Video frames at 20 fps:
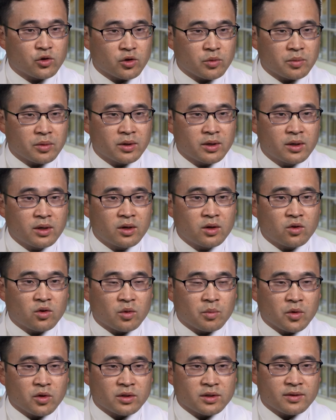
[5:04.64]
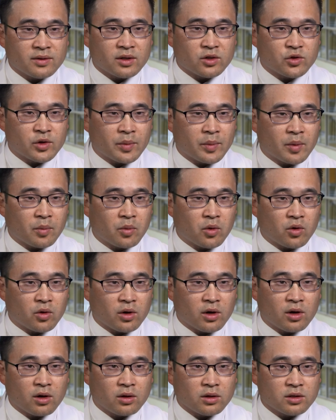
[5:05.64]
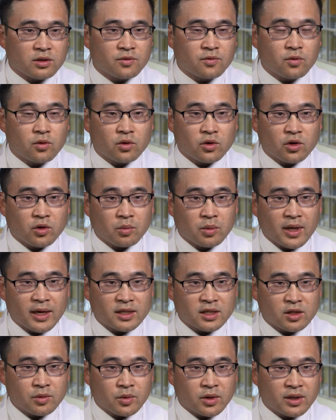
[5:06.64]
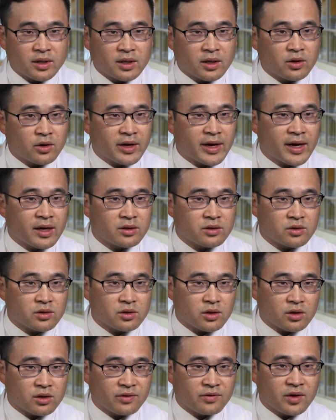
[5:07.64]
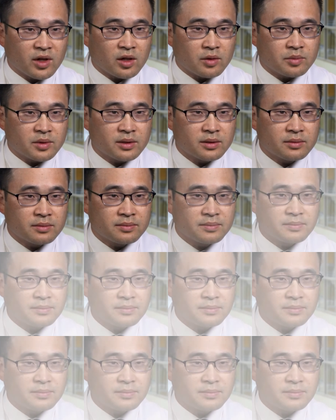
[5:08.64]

Group, where most of the treatment protocols for neuroblastoma and other cancers are developed.